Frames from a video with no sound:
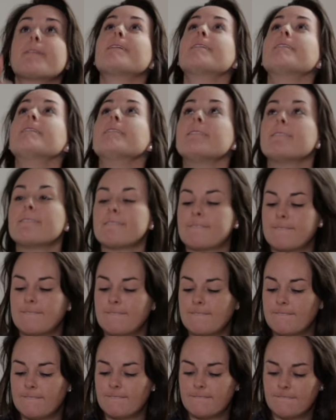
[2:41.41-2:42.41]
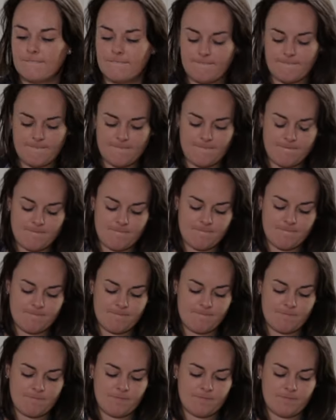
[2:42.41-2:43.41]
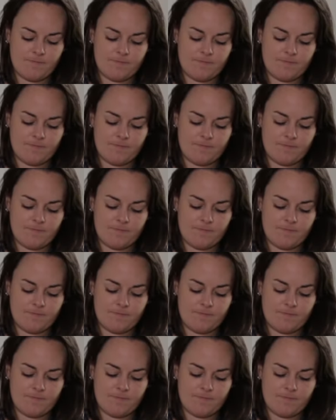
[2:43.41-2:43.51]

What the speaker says: (no one is talking)